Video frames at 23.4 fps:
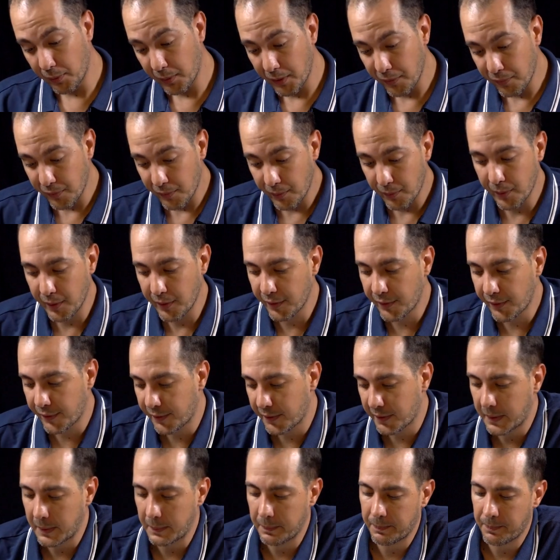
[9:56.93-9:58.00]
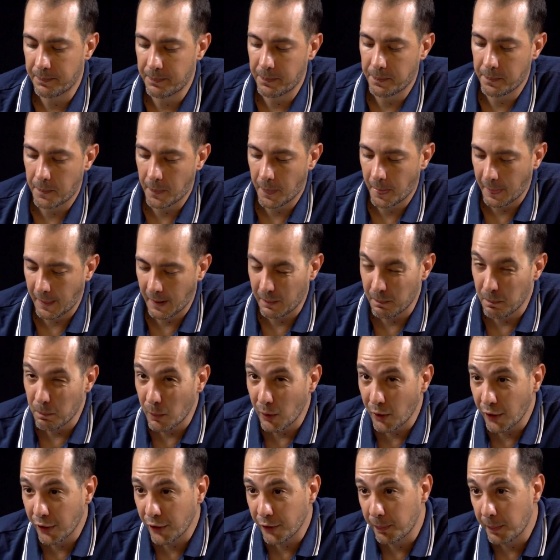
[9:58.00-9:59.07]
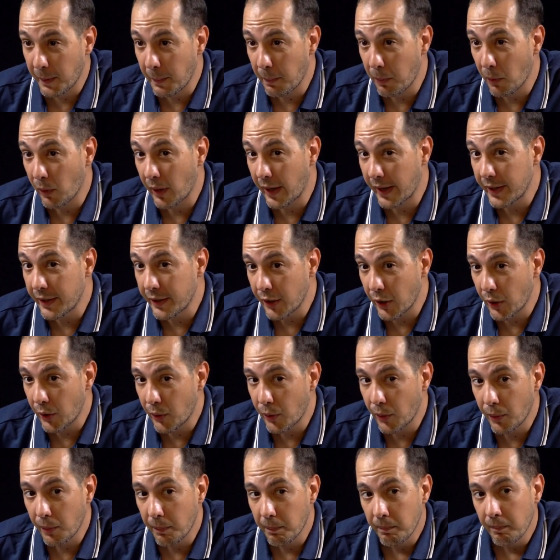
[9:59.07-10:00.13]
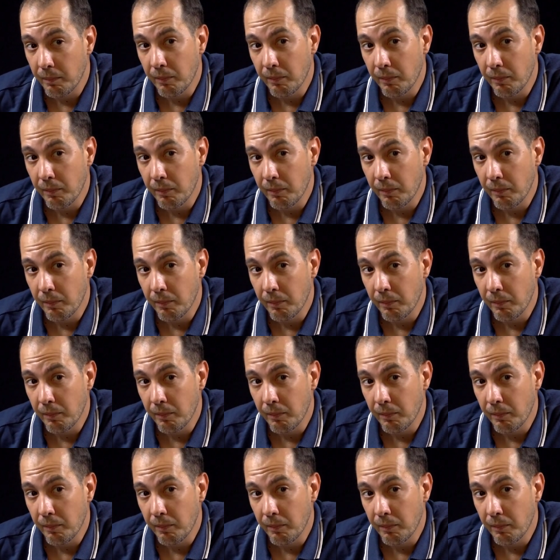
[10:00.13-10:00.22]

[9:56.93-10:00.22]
reference, most people I know